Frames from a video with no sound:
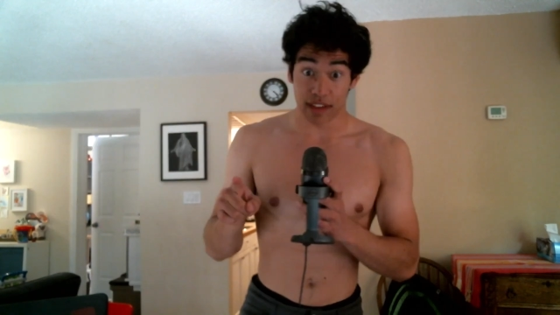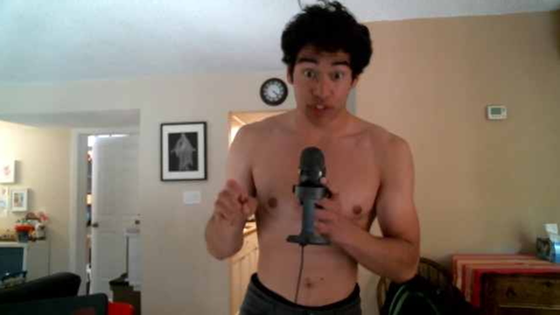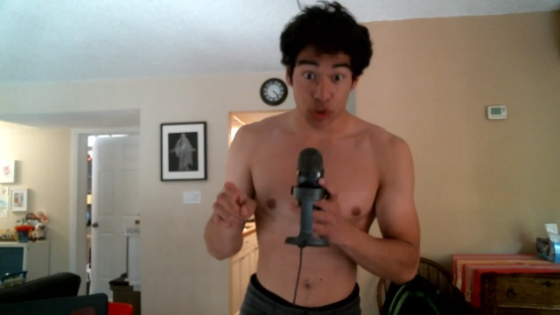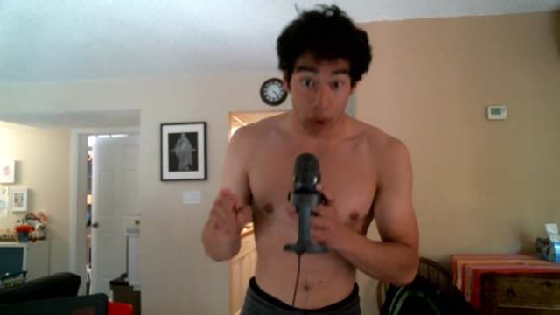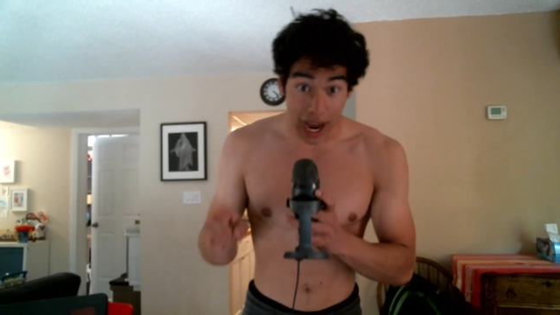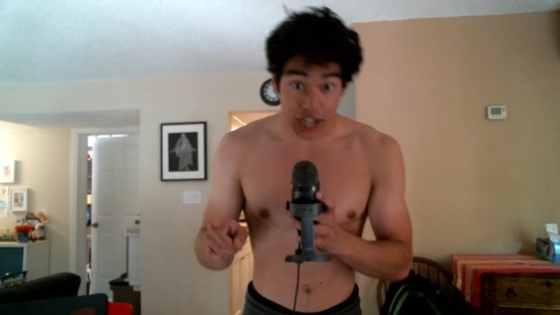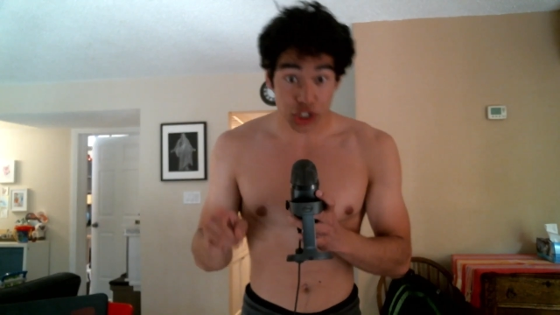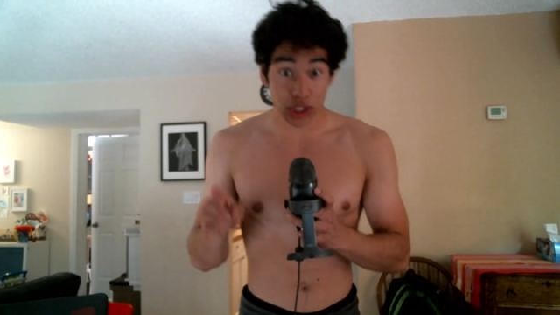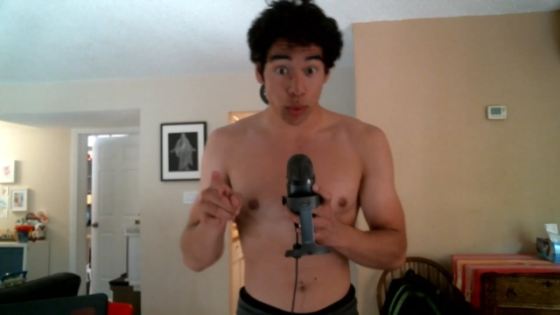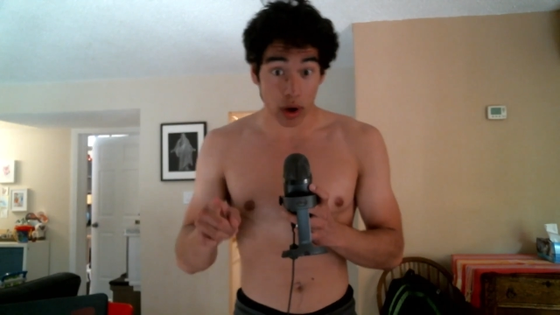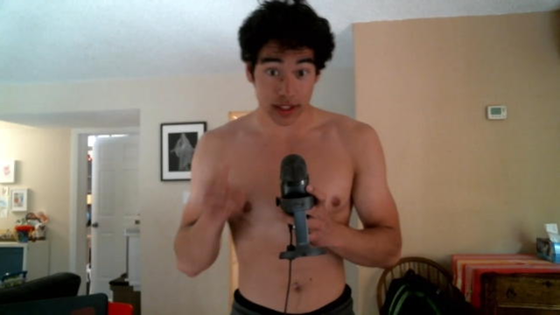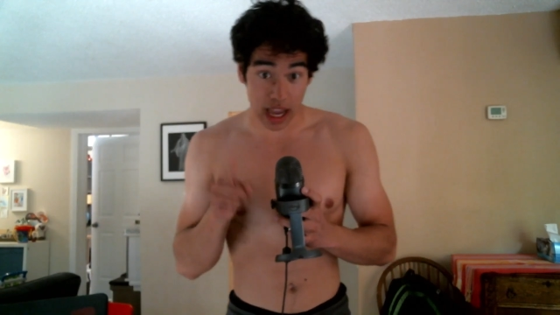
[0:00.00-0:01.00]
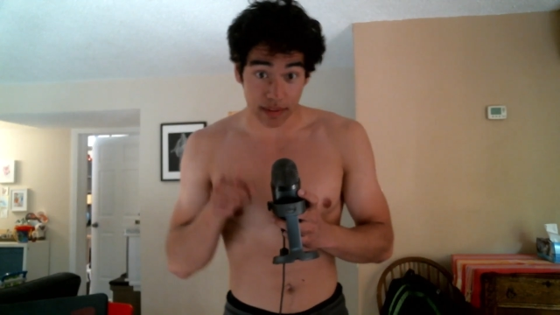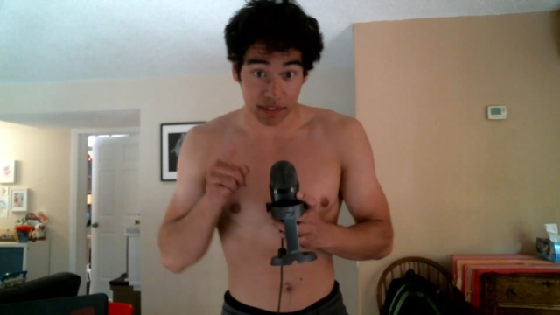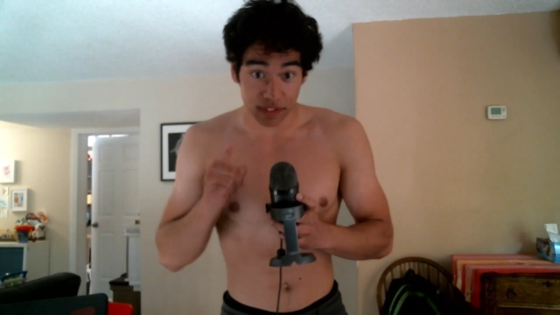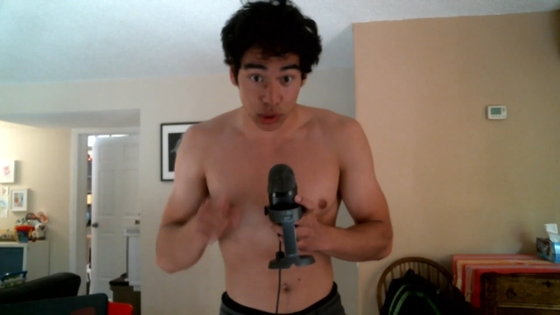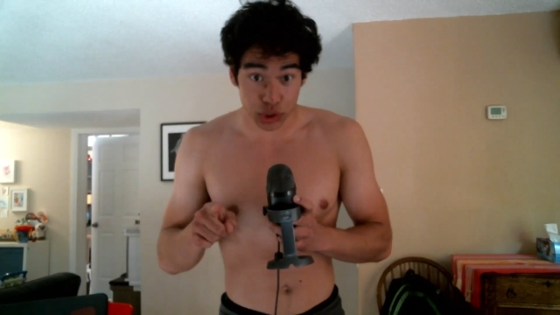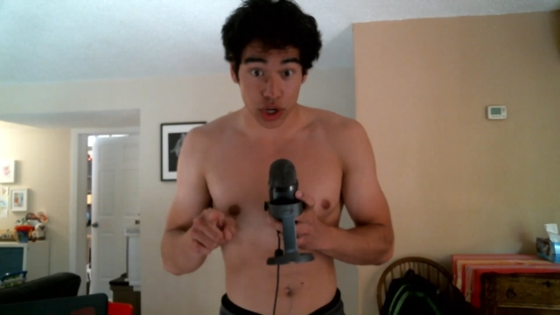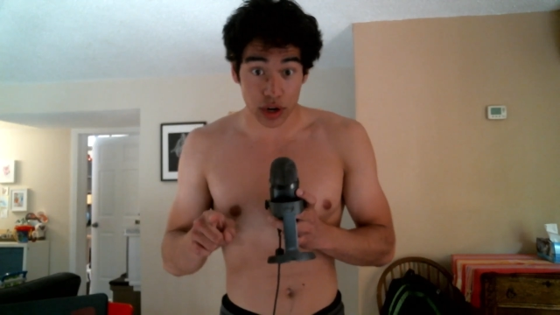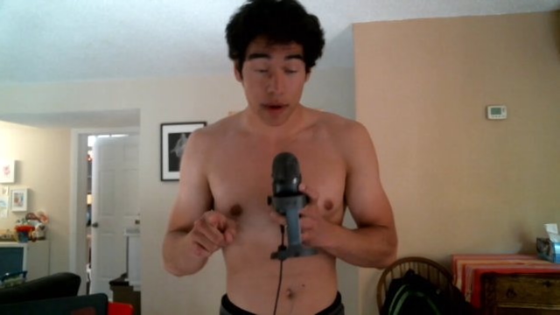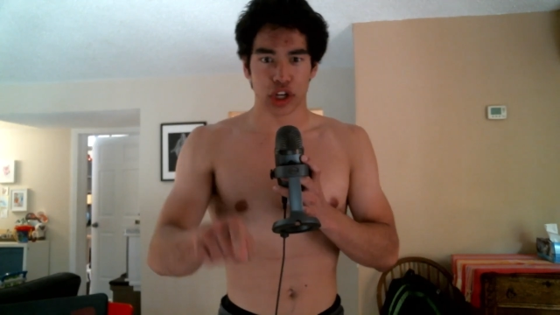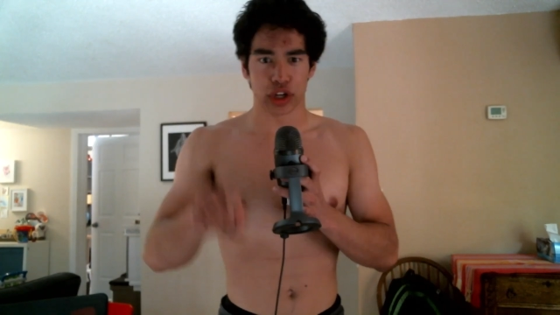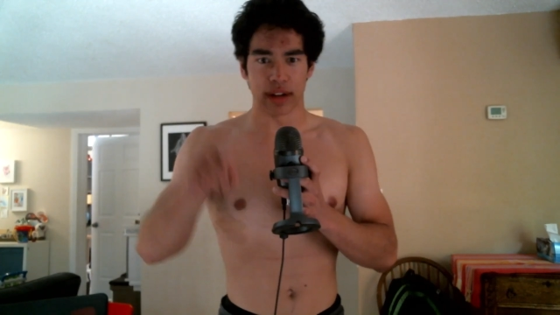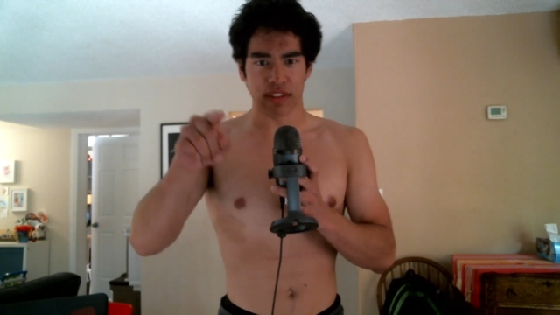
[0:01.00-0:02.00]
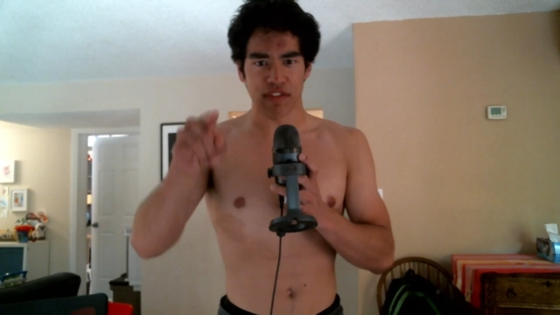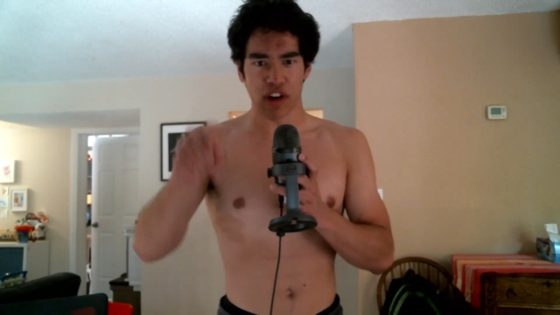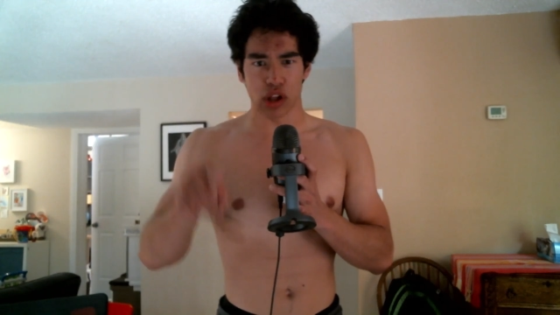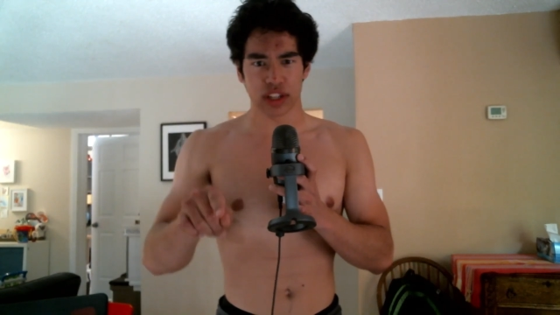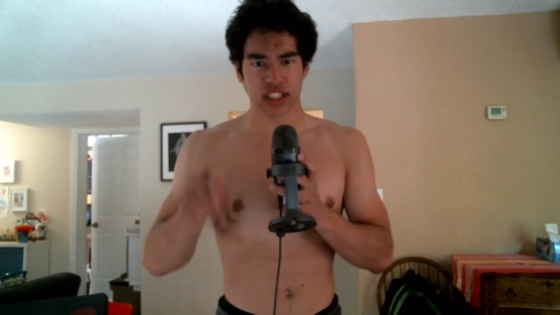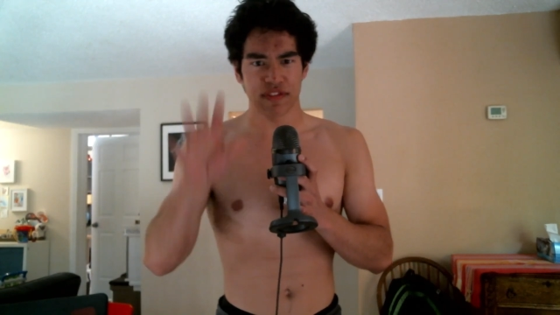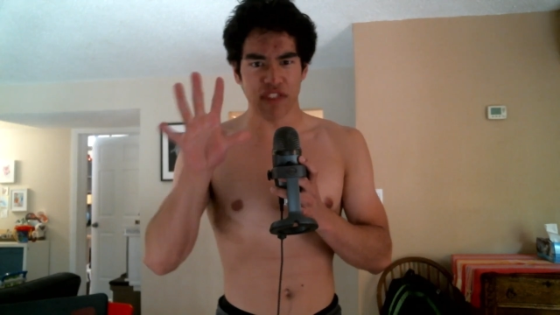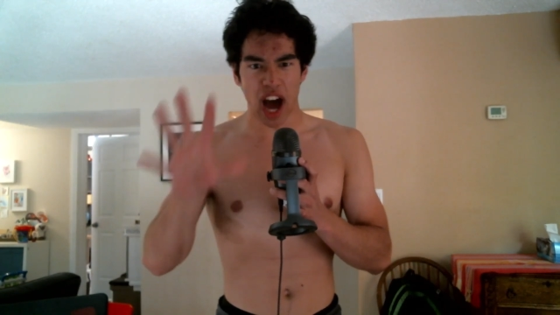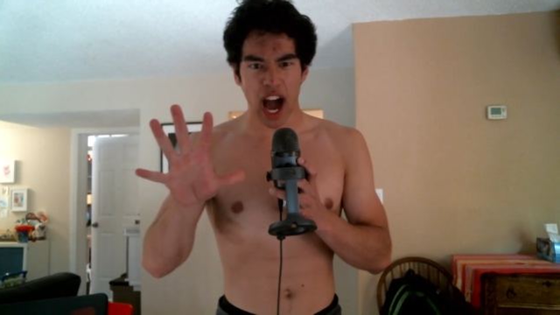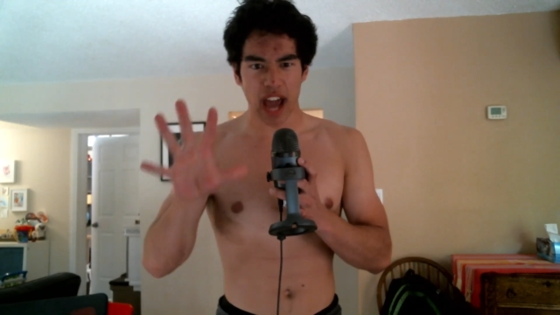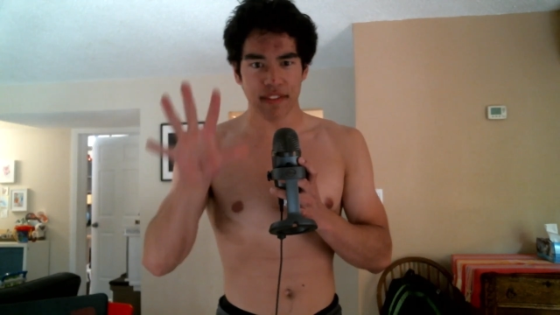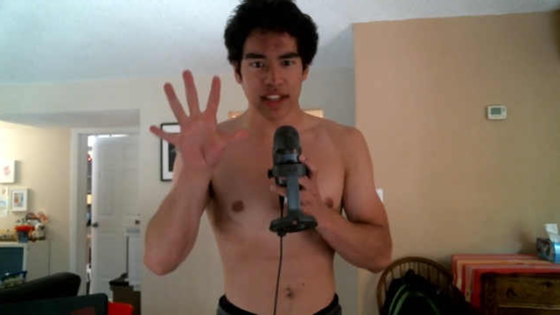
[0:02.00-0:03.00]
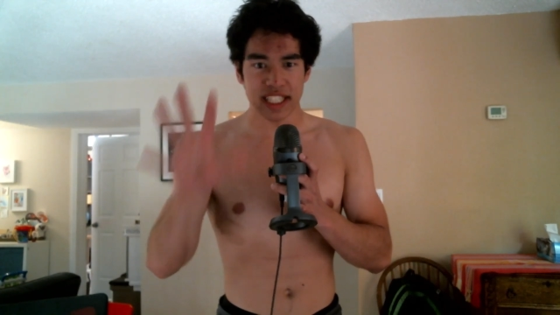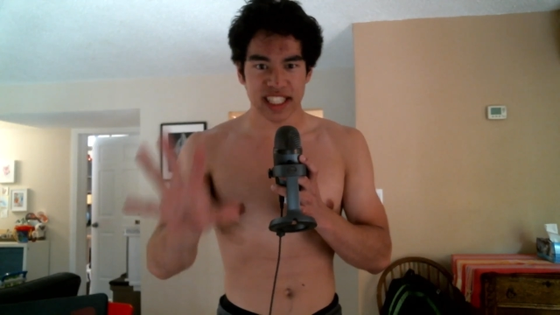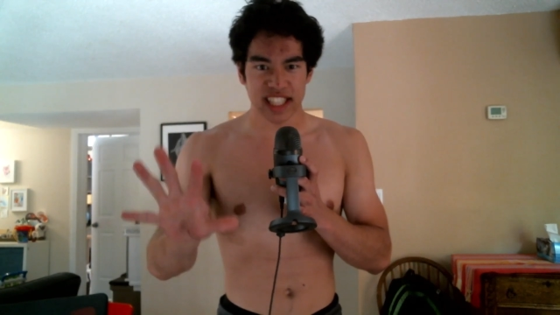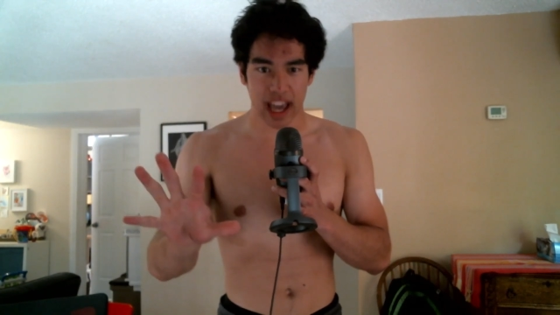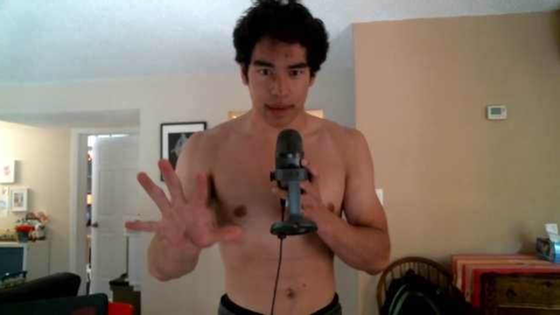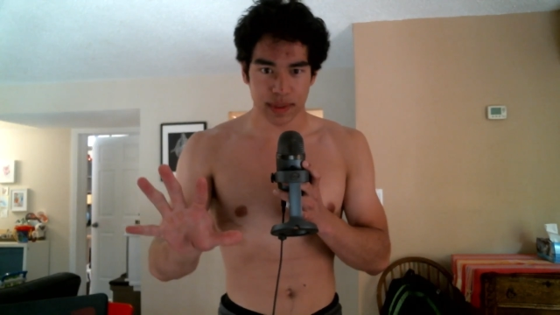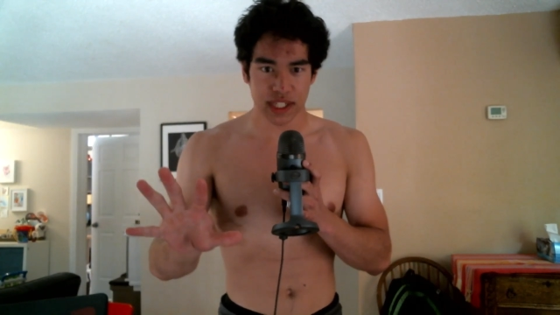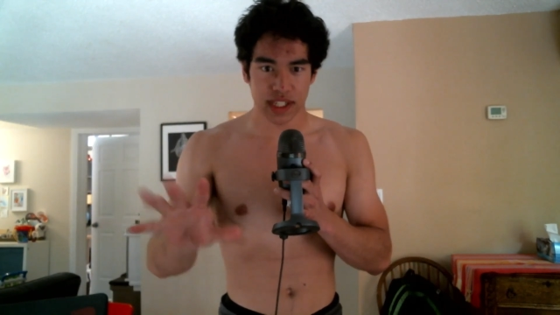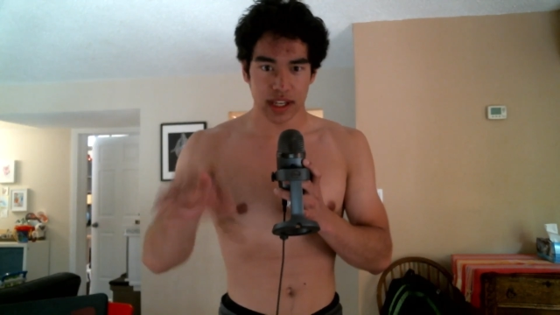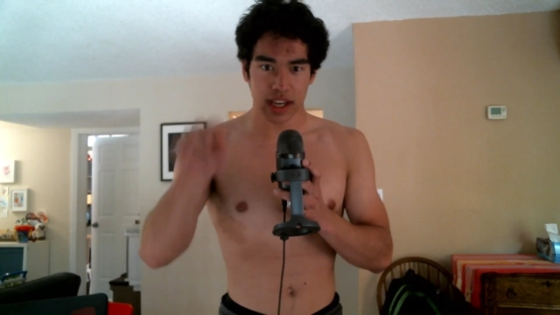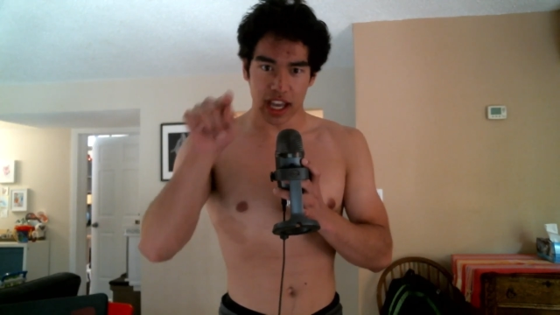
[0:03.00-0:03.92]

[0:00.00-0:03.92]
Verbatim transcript: If you actually want to have a future, you're gonna have to follow these five steps,